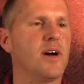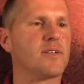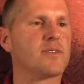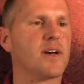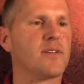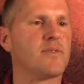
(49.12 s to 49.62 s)

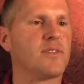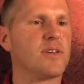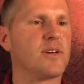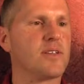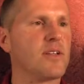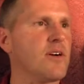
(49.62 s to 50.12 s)
outside of
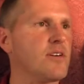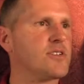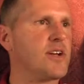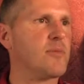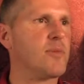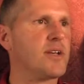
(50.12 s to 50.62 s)
the
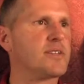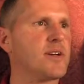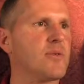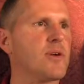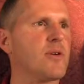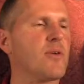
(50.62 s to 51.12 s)
large air base
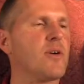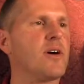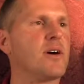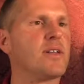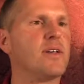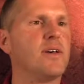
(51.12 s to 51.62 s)
that we were
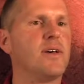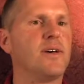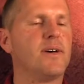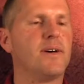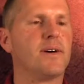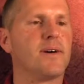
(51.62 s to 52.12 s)
on,
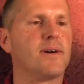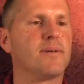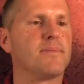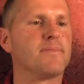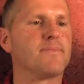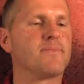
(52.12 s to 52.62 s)

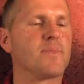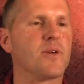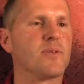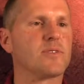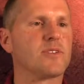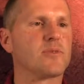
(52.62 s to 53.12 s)

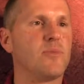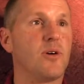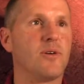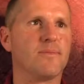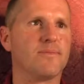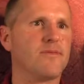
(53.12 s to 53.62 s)
there was a
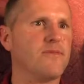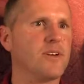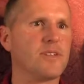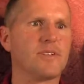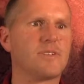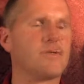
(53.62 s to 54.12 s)
small
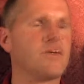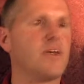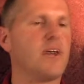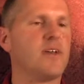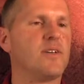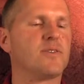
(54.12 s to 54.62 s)
village.
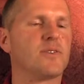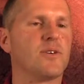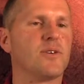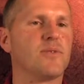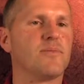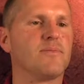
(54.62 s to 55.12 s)

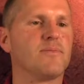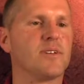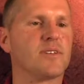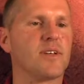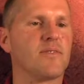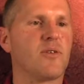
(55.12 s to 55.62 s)
So
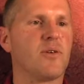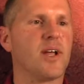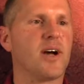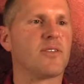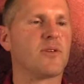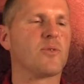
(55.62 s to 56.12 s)
instead of going
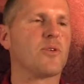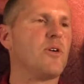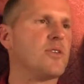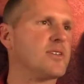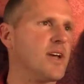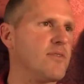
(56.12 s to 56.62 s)
out there with
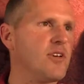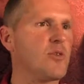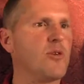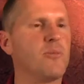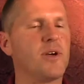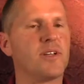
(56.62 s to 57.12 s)
all this heavy
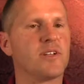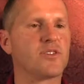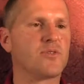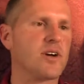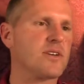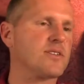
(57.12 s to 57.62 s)
equipment and
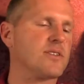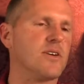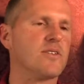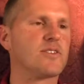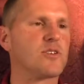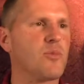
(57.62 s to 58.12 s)
trucks and
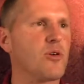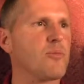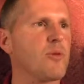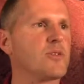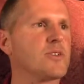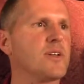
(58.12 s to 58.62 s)
all the
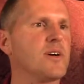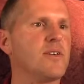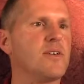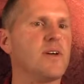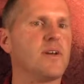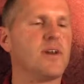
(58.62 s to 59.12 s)
support
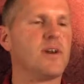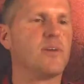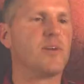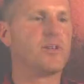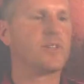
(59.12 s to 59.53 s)
personnel, we